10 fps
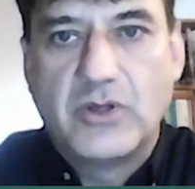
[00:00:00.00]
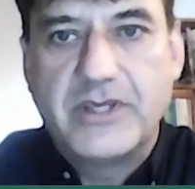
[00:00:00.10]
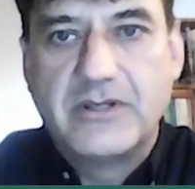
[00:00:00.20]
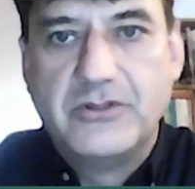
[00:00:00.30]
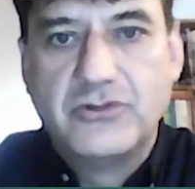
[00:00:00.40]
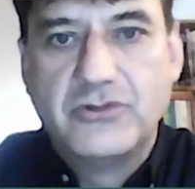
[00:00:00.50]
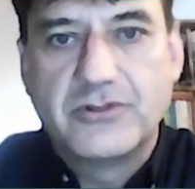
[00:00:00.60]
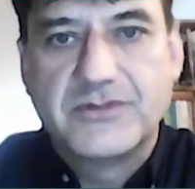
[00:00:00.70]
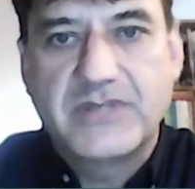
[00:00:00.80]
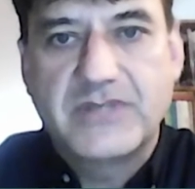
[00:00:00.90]
angle
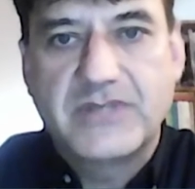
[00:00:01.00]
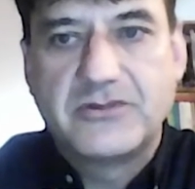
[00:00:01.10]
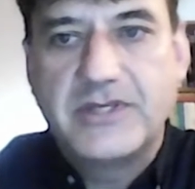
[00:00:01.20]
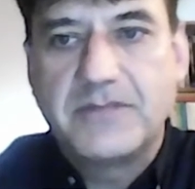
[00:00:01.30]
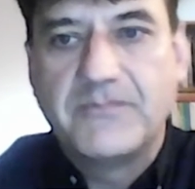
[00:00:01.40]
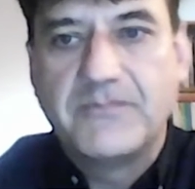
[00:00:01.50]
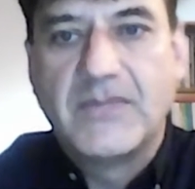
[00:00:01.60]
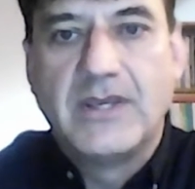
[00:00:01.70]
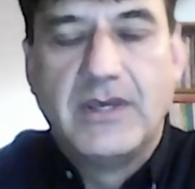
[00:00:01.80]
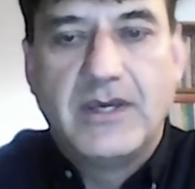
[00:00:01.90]
neutron scattering.
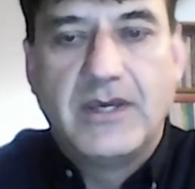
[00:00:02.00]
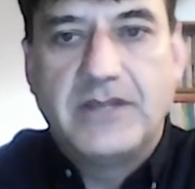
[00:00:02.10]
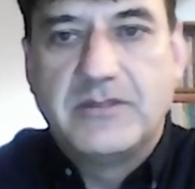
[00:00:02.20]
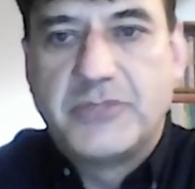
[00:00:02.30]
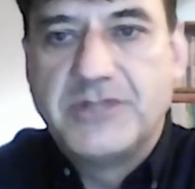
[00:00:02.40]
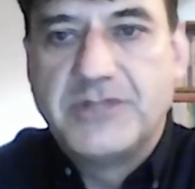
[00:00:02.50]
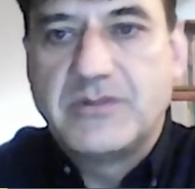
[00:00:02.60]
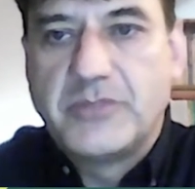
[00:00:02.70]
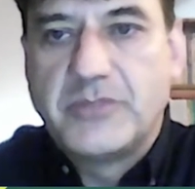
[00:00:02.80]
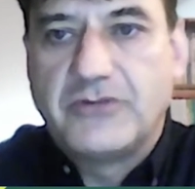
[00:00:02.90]
And the
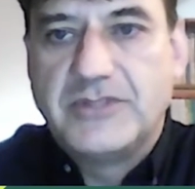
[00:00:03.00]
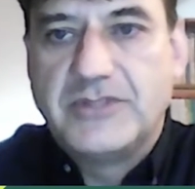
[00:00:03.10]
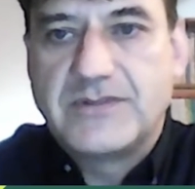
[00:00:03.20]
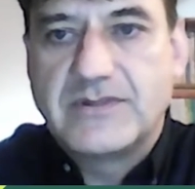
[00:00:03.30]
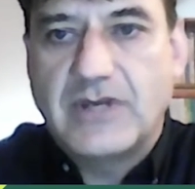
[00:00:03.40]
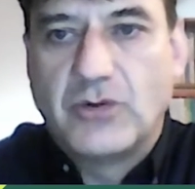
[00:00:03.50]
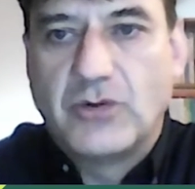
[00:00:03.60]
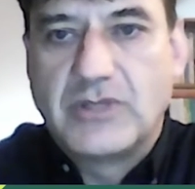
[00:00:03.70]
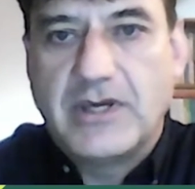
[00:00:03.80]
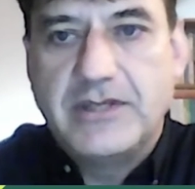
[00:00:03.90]
principle of this is
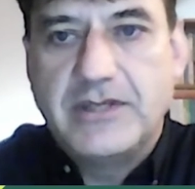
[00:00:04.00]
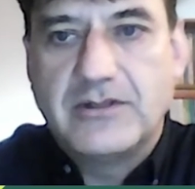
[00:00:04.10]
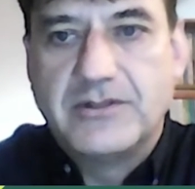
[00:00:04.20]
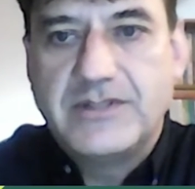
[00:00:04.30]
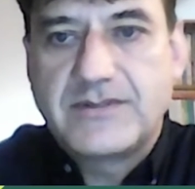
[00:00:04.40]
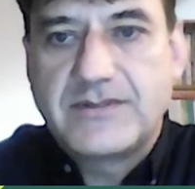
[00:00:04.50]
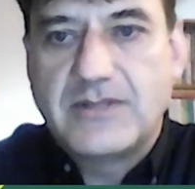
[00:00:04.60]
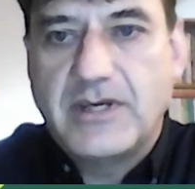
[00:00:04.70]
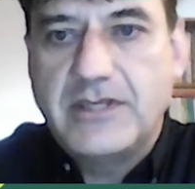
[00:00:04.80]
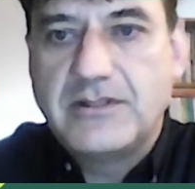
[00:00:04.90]
outlined on this
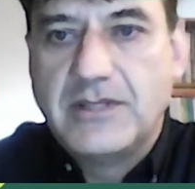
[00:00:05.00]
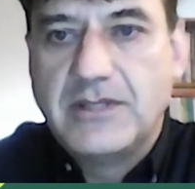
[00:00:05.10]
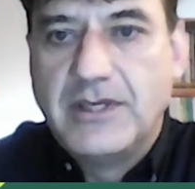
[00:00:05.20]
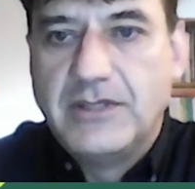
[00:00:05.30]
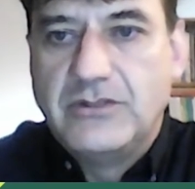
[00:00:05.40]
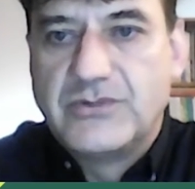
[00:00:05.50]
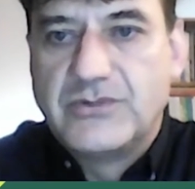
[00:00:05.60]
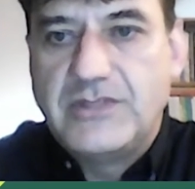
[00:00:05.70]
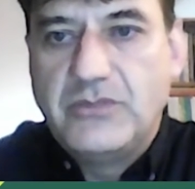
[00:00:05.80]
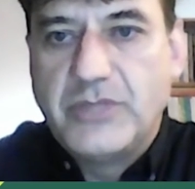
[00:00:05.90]
slide. You
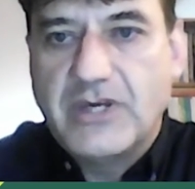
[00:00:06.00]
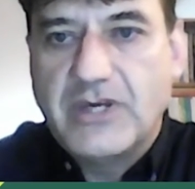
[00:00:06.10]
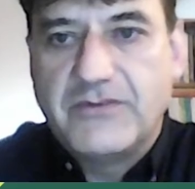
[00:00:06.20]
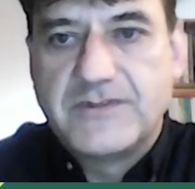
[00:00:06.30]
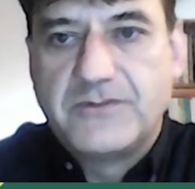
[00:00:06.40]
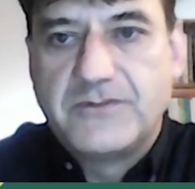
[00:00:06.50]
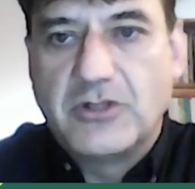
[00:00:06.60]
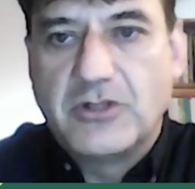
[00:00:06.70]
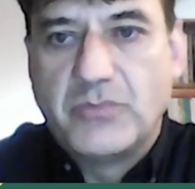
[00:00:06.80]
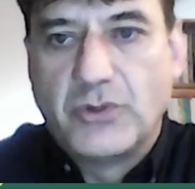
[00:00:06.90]
see we have a
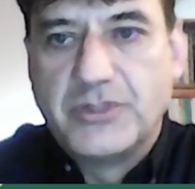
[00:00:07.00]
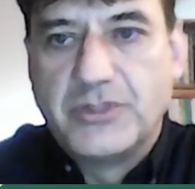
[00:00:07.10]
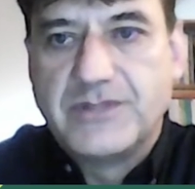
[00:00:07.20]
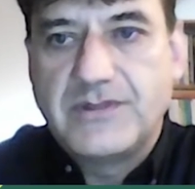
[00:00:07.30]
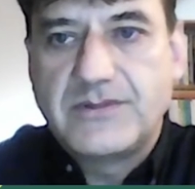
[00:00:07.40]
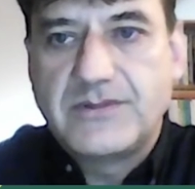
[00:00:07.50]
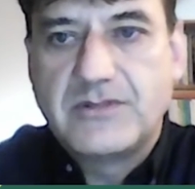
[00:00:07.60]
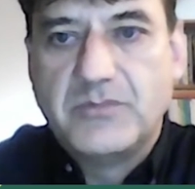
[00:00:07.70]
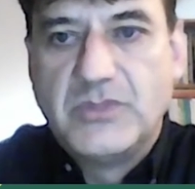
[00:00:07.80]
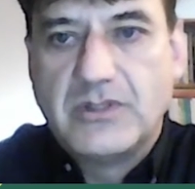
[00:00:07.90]
3-component
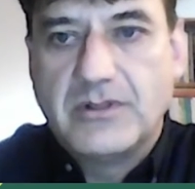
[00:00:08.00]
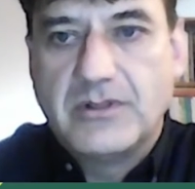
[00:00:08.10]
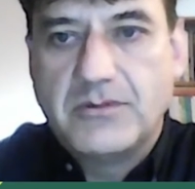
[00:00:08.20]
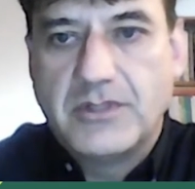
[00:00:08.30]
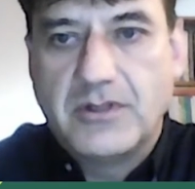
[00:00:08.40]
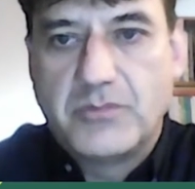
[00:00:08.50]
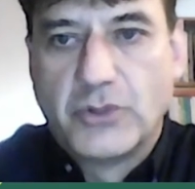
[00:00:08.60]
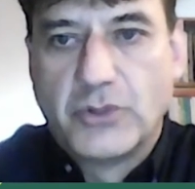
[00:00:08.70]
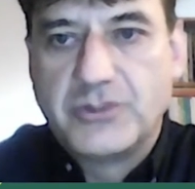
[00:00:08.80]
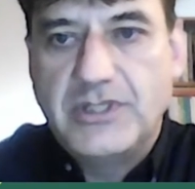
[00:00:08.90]
system, the
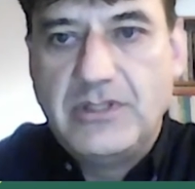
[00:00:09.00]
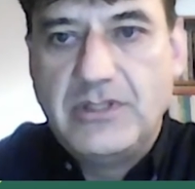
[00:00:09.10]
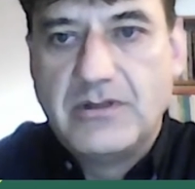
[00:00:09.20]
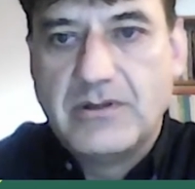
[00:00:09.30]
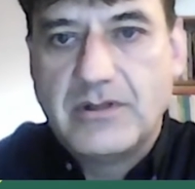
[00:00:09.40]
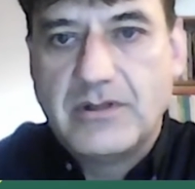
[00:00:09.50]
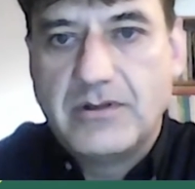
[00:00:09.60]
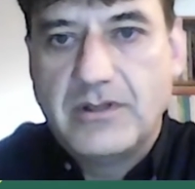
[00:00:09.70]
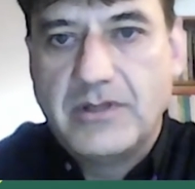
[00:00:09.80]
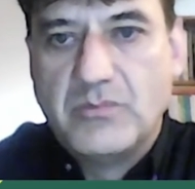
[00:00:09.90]
protein
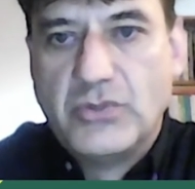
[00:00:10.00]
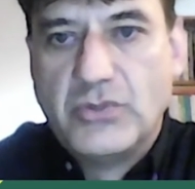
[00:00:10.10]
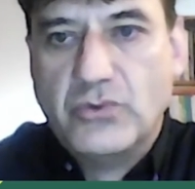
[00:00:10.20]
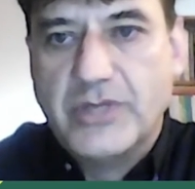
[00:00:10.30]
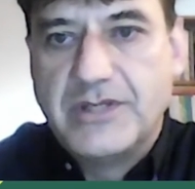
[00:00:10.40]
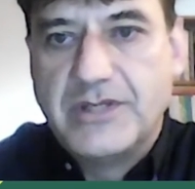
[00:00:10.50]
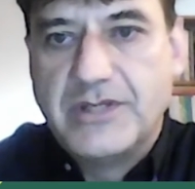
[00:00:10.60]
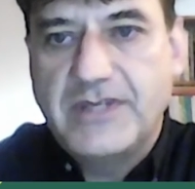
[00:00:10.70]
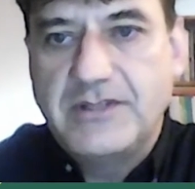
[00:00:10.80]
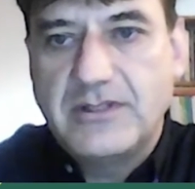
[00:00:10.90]
in blue in the
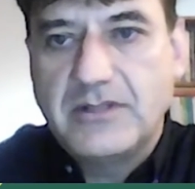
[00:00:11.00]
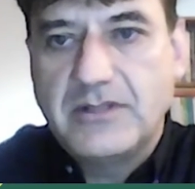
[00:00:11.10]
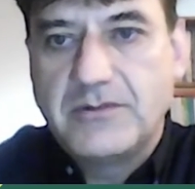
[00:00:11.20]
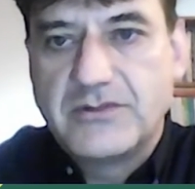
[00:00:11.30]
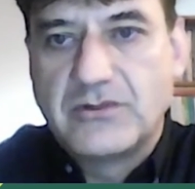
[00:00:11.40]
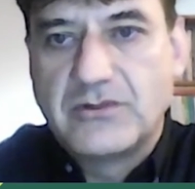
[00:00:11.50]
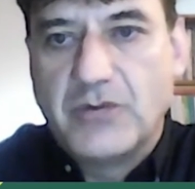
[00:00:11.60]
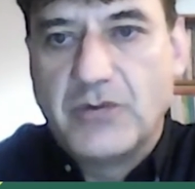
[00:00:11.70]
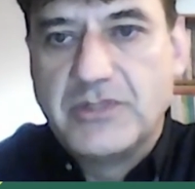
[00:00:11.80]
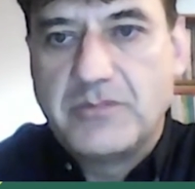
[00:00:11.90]
center,
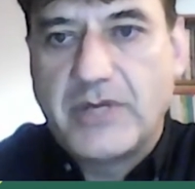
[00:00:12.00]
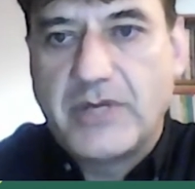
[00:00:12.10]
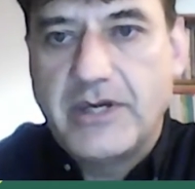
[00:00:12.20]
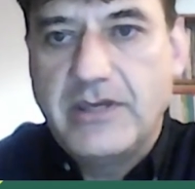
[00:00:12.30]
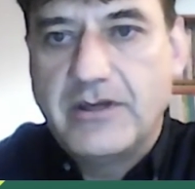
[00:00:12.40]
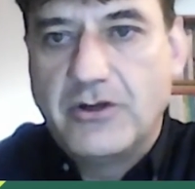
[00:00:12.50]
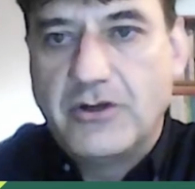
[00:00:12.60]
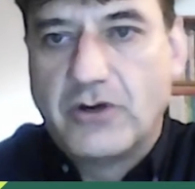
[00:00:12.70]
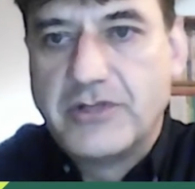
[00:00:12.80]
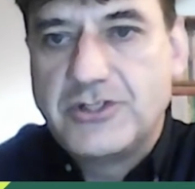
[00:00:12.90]
surrounded by an
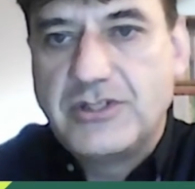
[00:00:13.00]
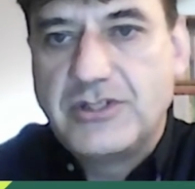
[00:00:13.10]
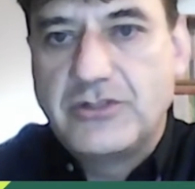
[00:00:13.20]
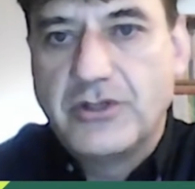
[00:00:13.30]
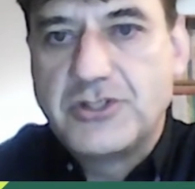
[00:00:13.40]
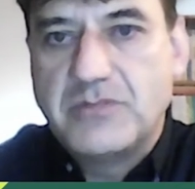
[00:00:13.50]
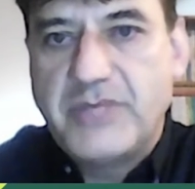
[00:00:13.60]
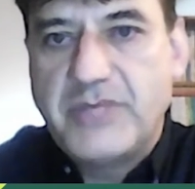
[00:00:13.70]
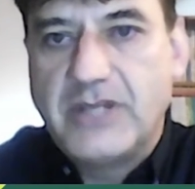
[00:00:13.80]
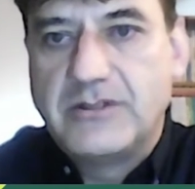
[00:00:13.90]
orange detergent
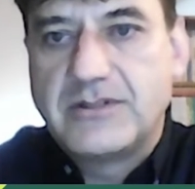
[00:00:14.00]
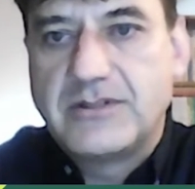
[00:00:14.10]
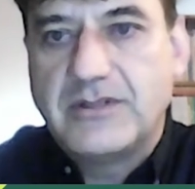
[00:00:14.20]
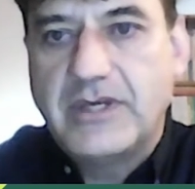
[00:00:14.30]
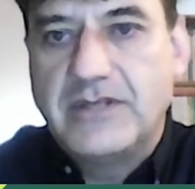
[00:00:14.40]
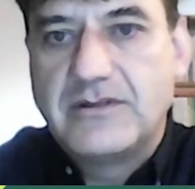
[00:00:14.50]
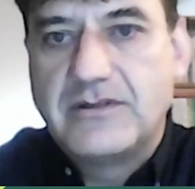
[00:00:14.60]
belt, and